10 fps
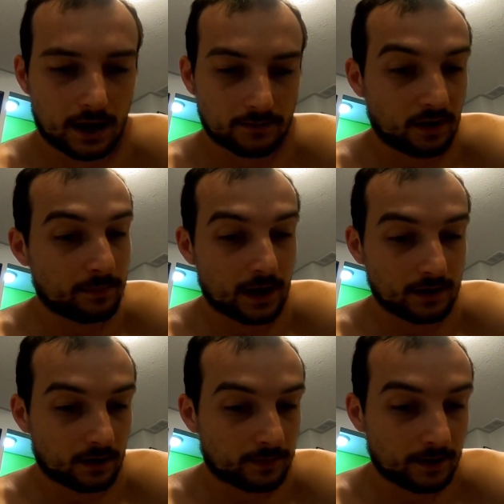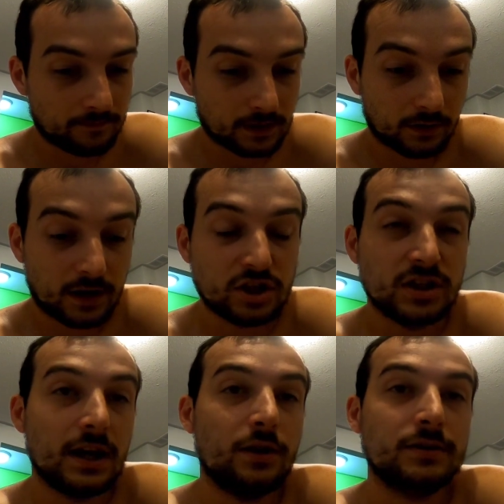Uh, not bad, not bad.
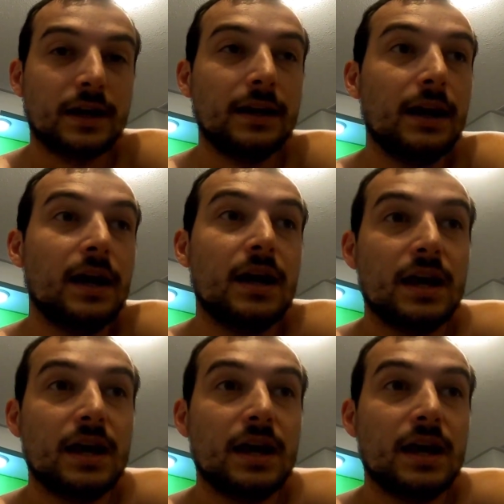Location eight out of ten.